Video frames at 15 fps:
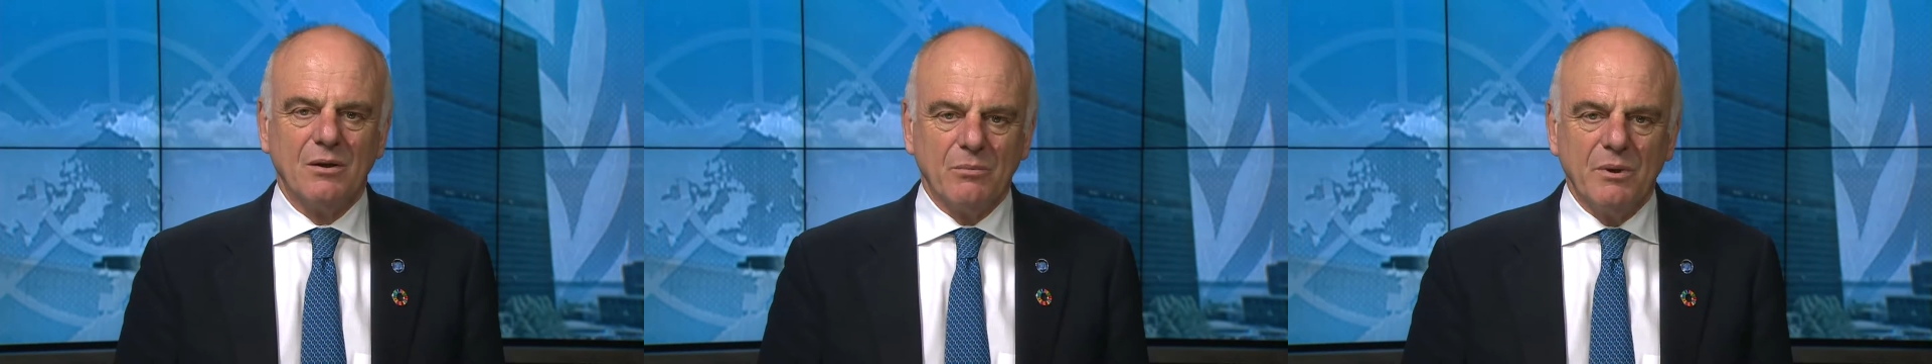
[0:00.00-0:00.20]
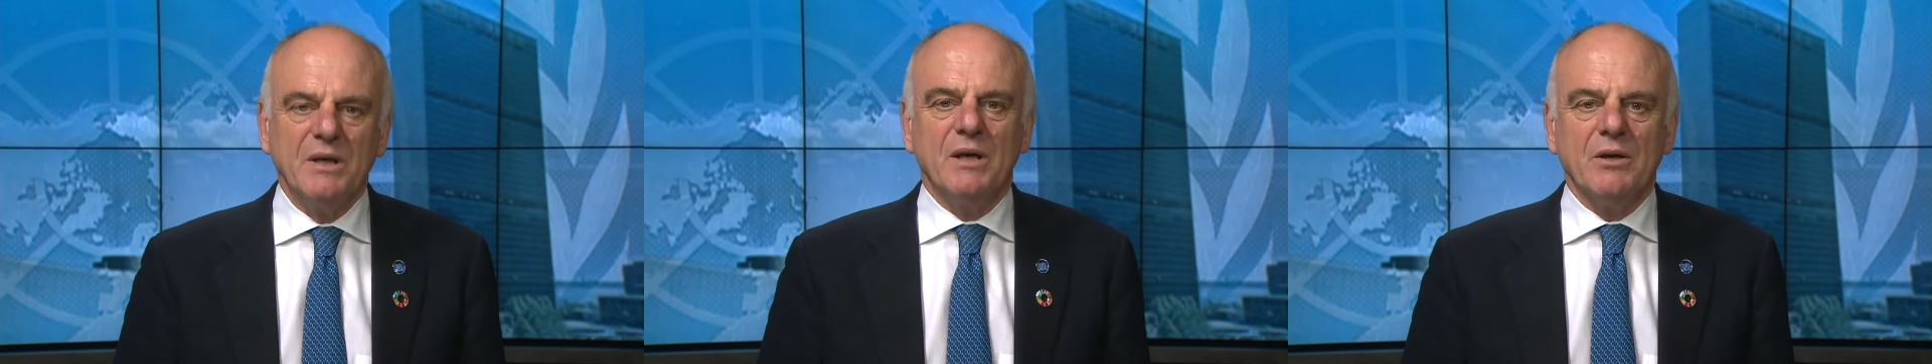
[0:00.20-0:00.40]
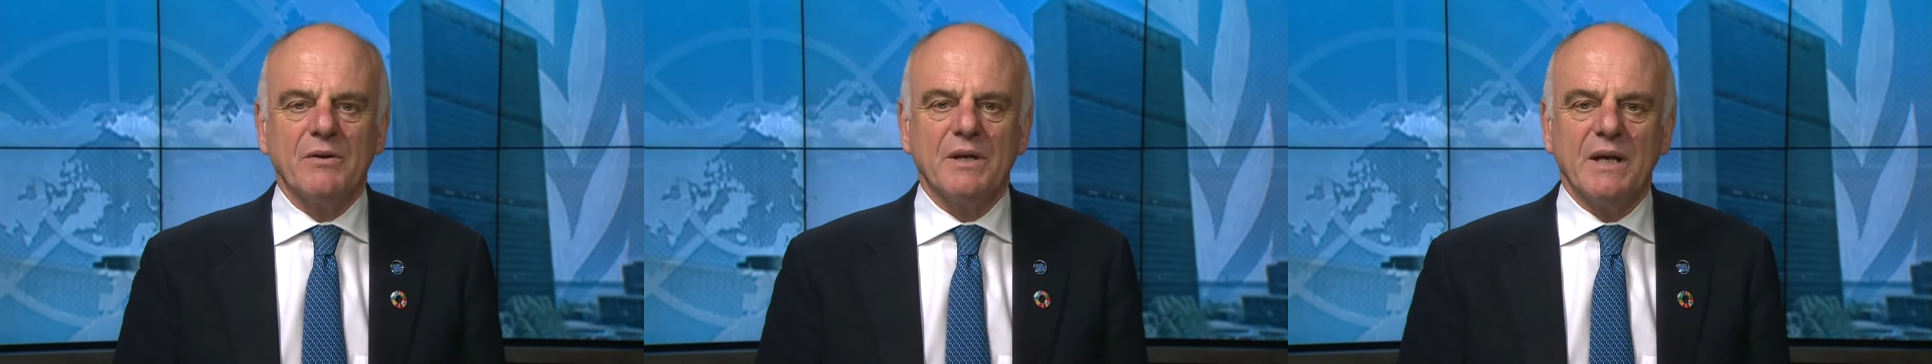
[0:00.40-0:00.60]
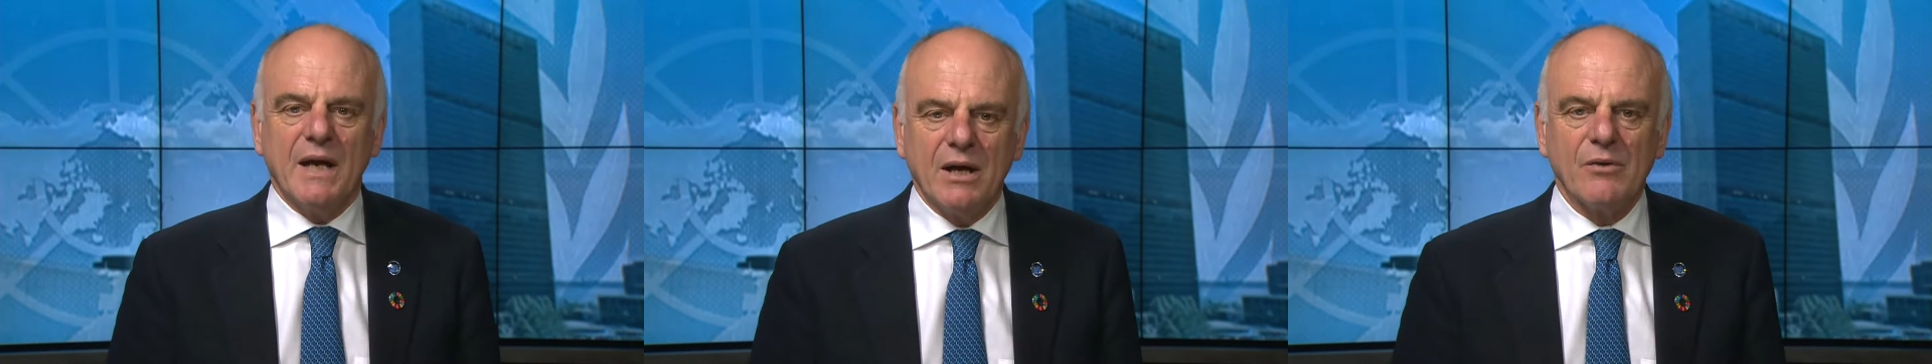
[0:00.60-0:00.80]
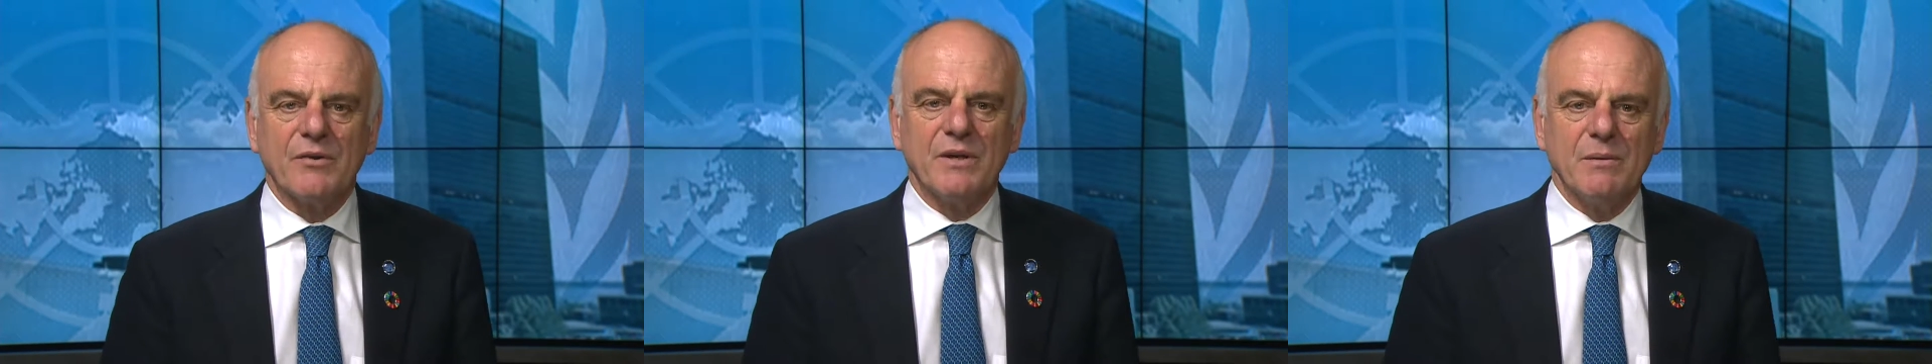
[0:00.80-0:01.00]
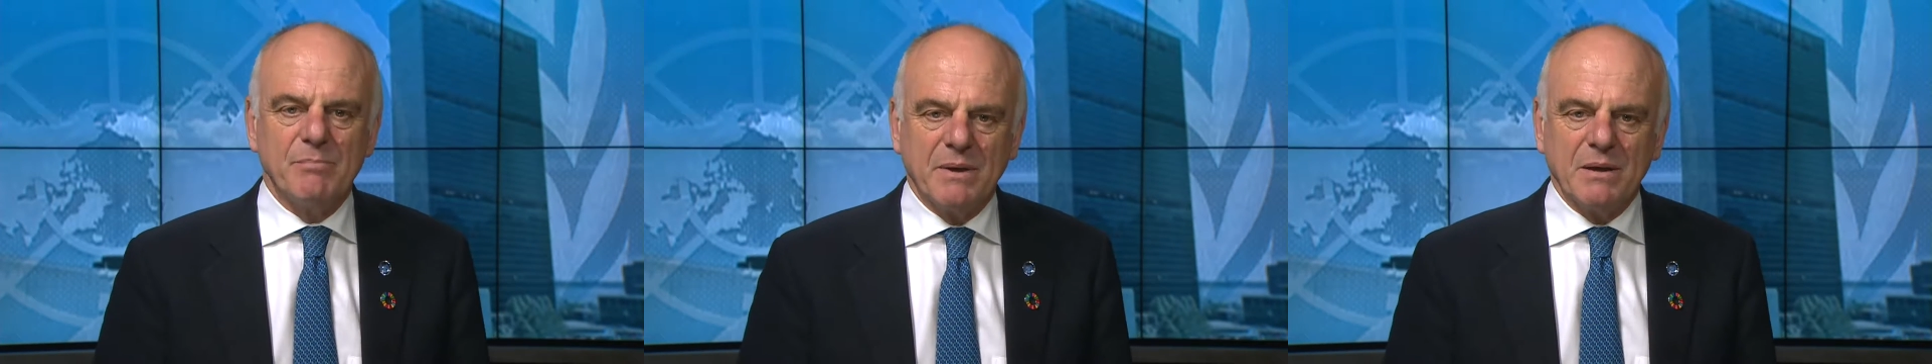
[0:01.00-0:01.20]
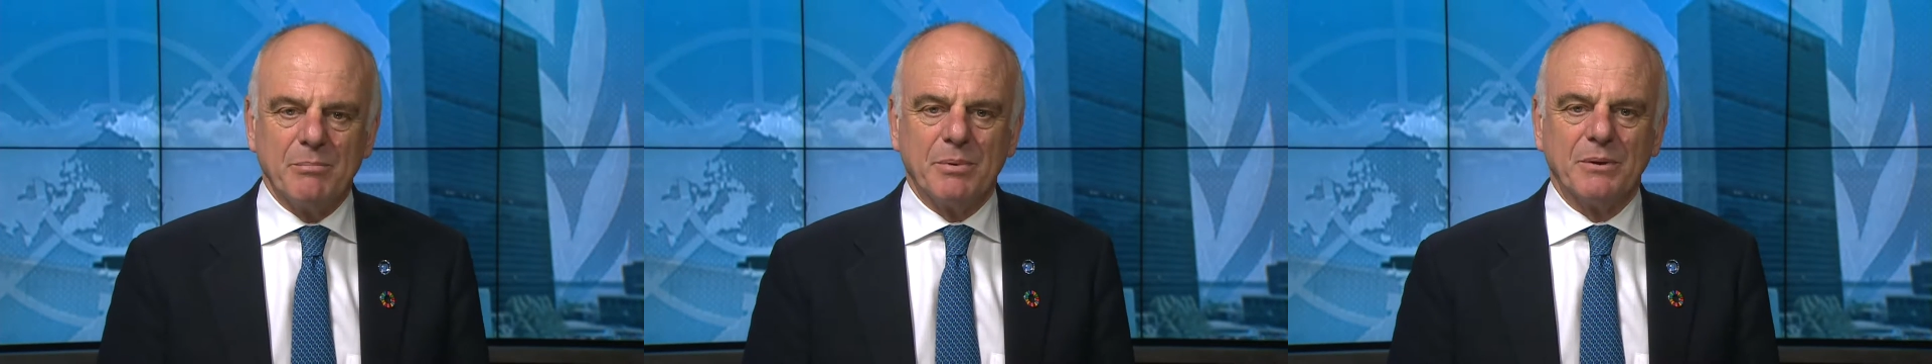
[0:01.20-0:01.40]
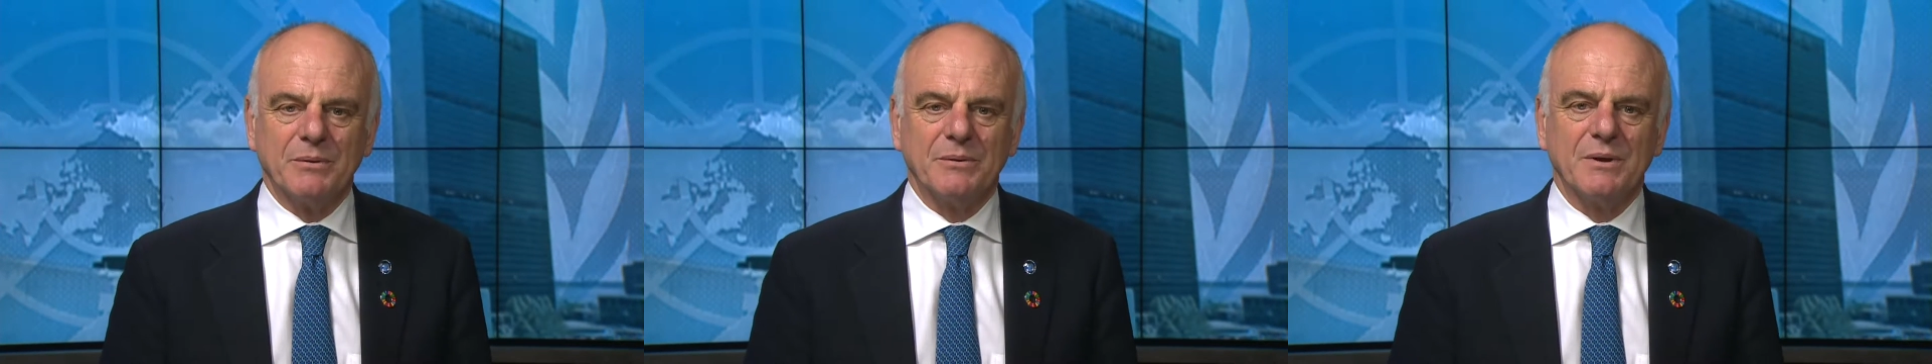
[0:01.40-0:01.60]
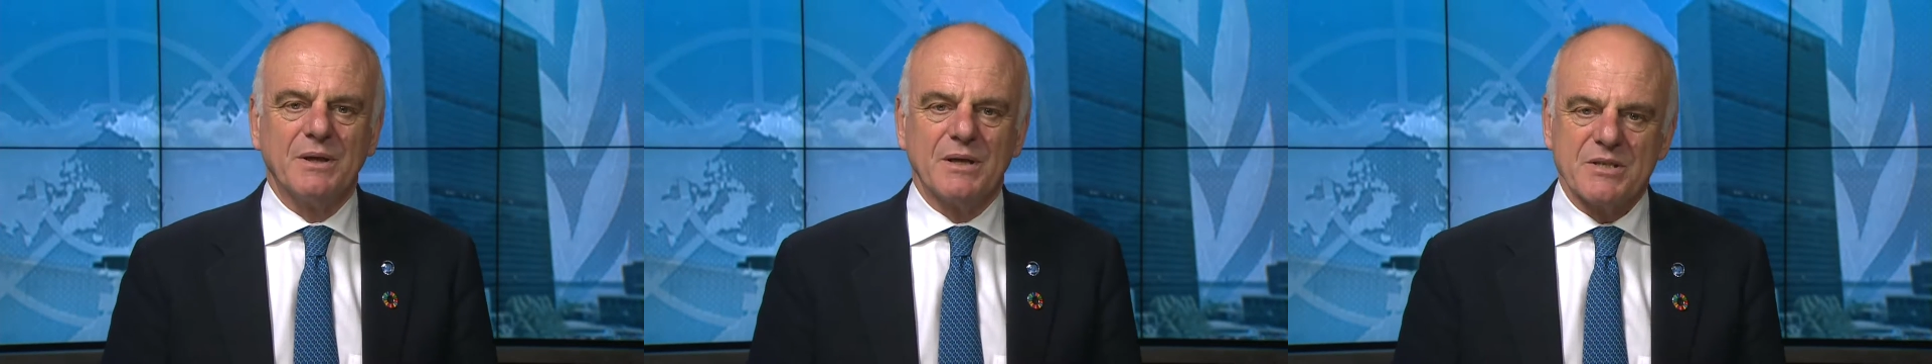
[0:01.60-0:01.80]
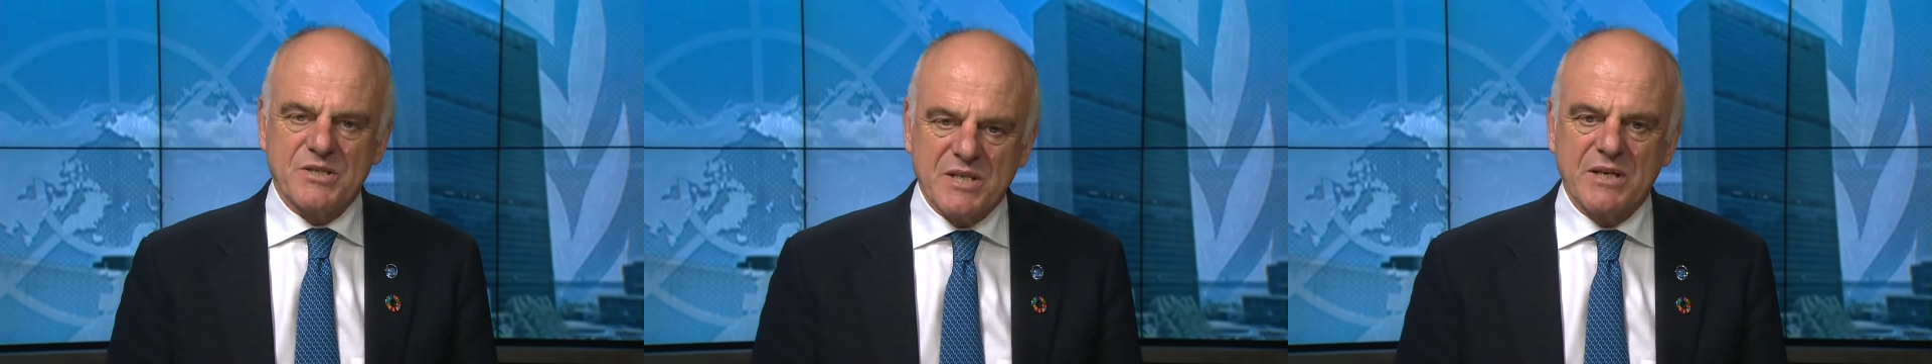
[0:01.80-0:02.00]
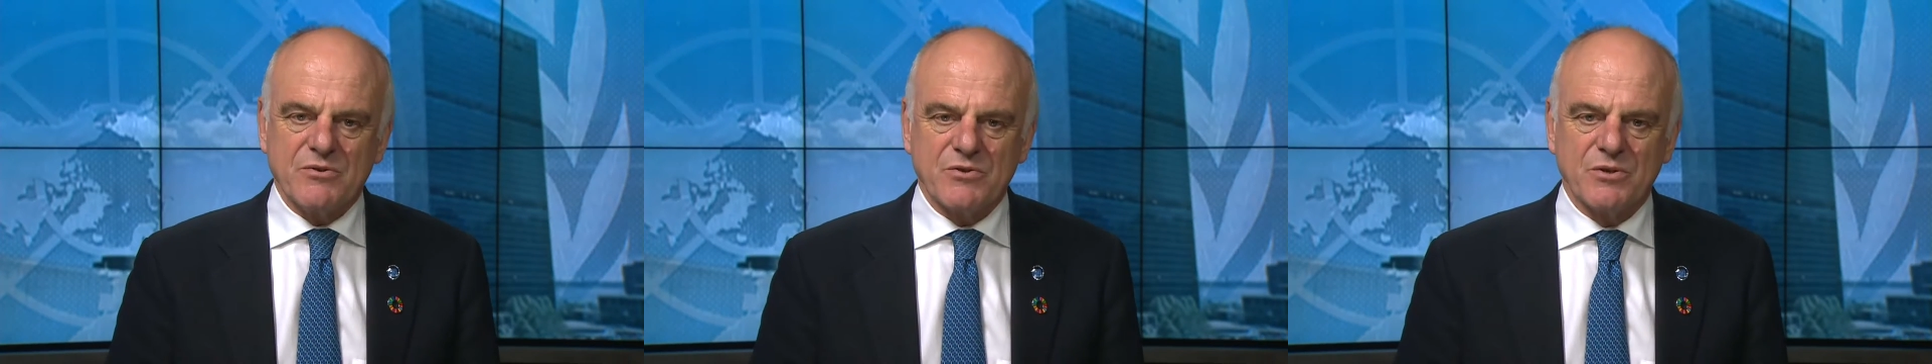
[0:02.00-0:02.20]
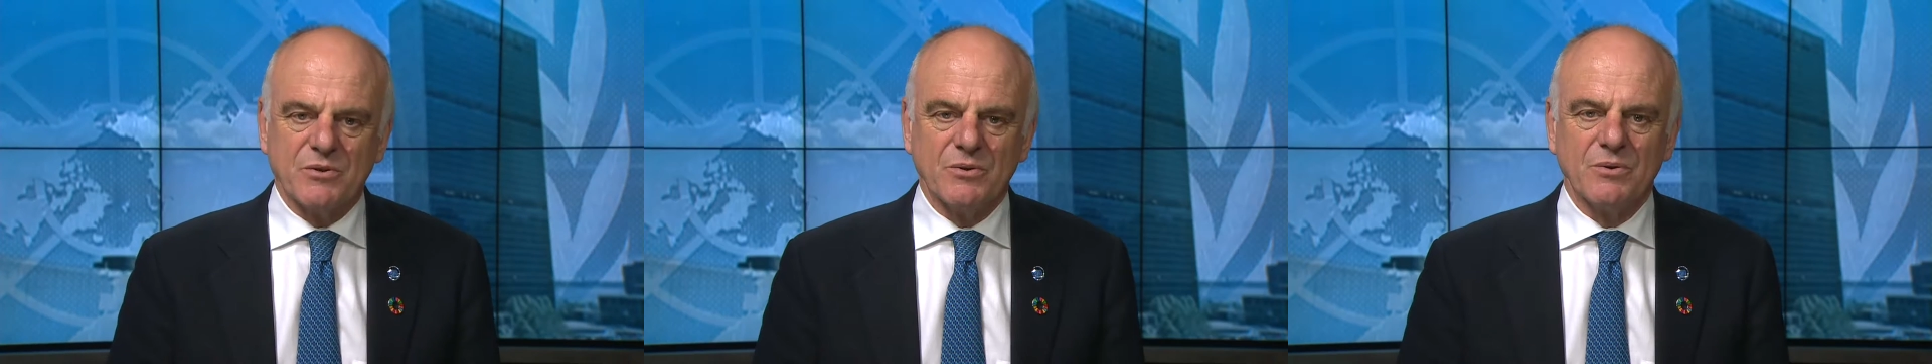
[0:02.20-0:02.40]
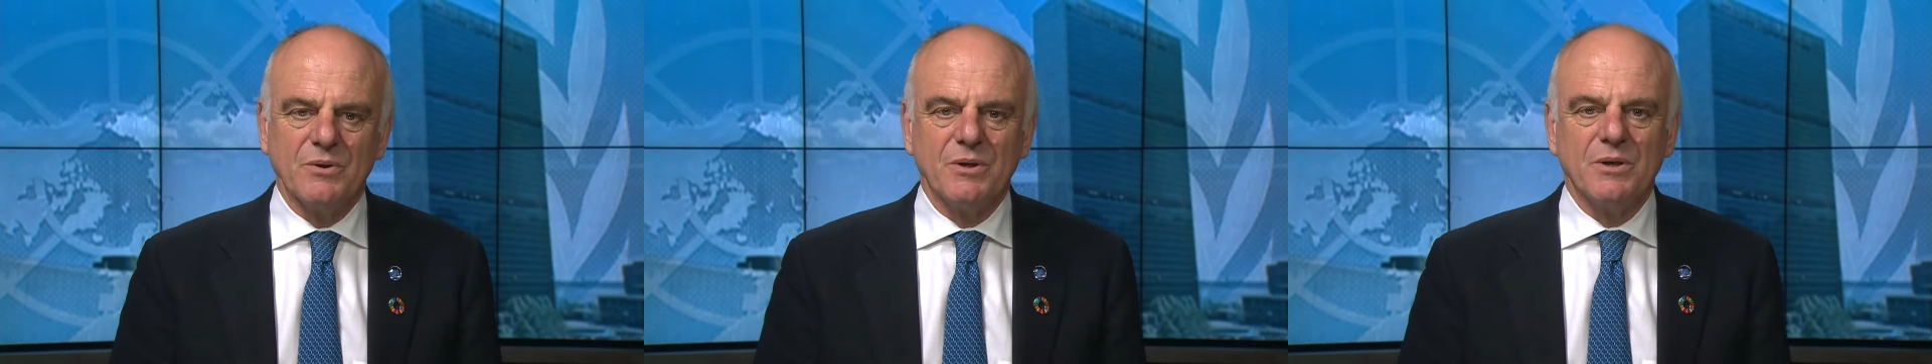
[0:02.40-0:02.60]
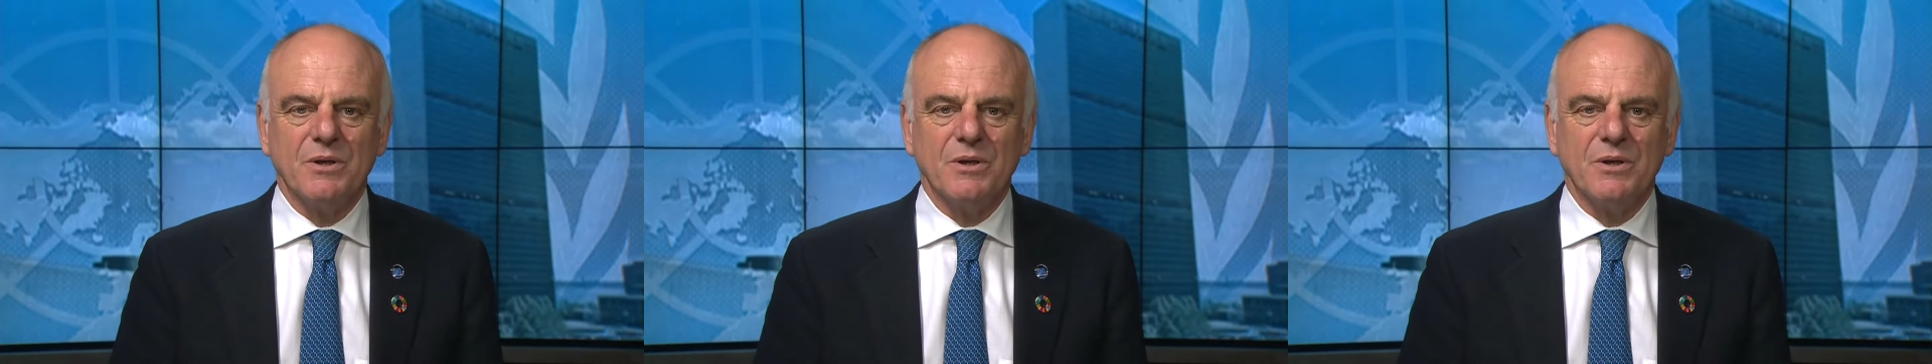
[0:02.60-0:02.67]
We know that healthy people are central